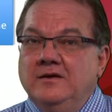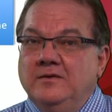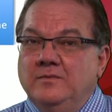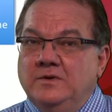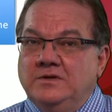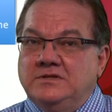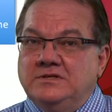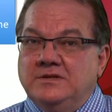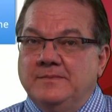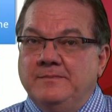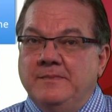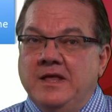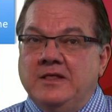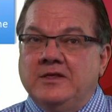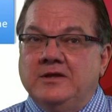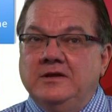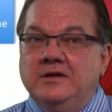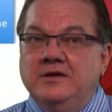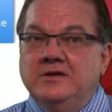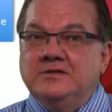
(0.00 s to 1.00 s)
which is a
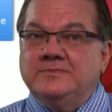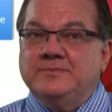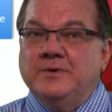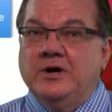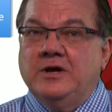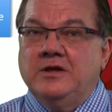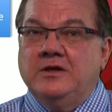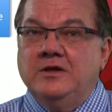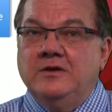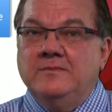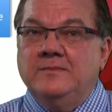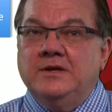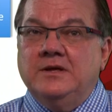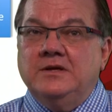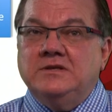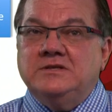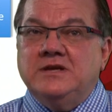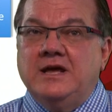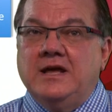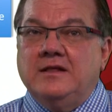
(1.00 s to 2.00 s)
method used by a human to
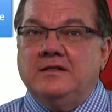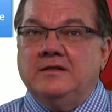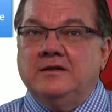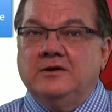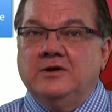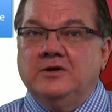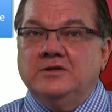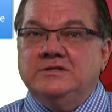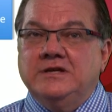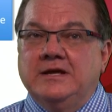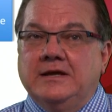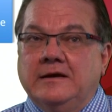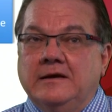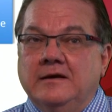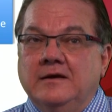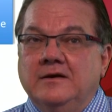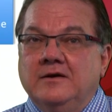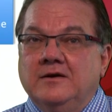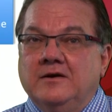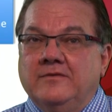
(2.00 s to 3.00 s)
check the logic
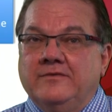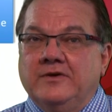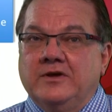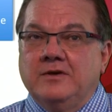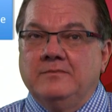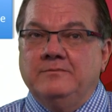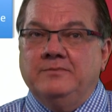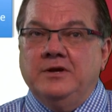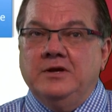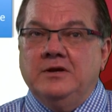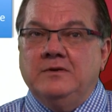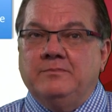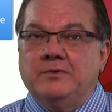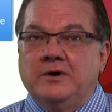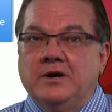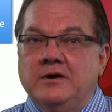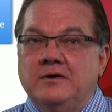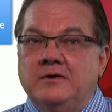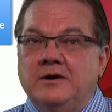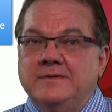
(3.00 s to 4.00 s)
of a computer
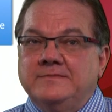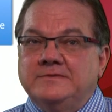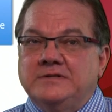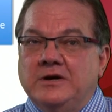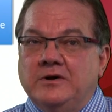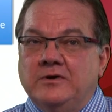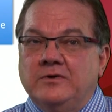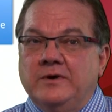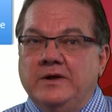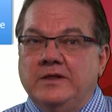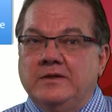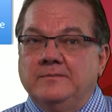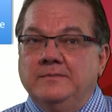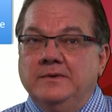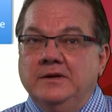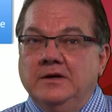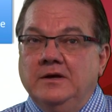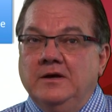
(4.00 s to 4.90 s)
program's algorithm